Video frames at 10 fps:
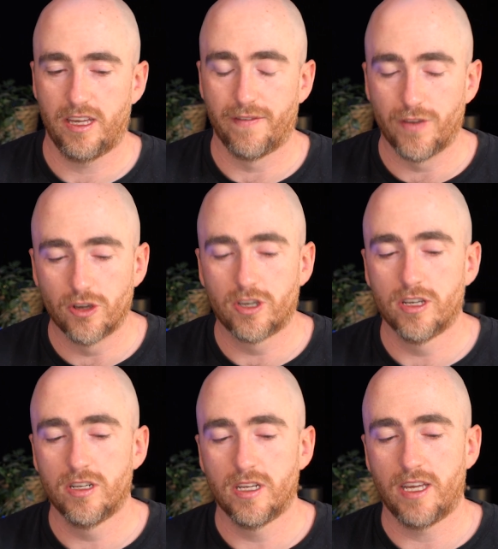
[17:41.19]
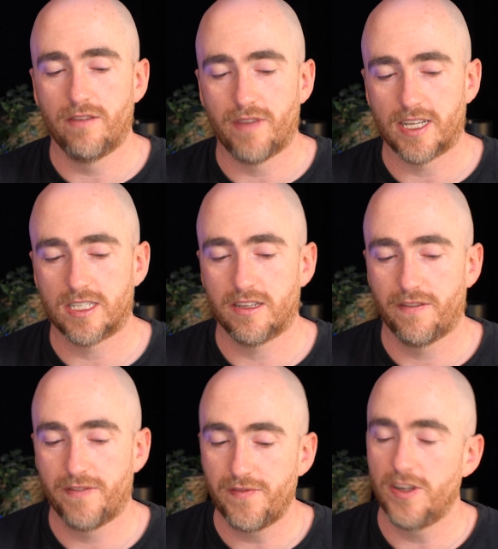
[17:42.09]
If you can invest
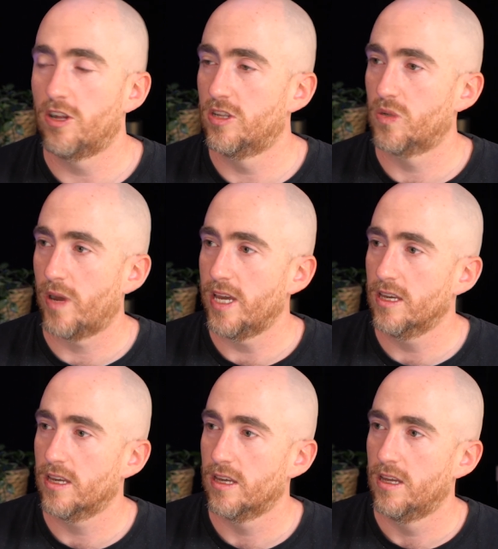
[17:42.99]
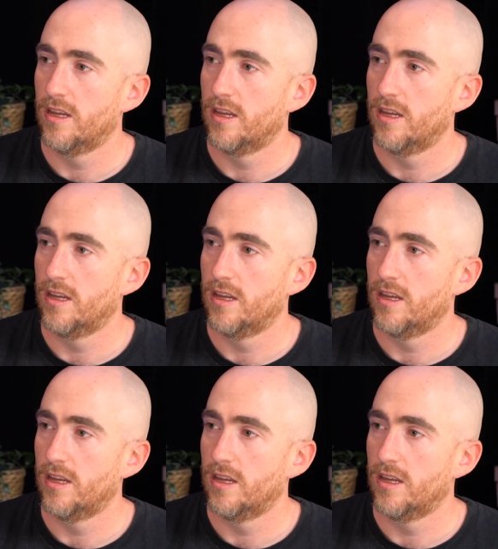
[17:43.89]
$50 a week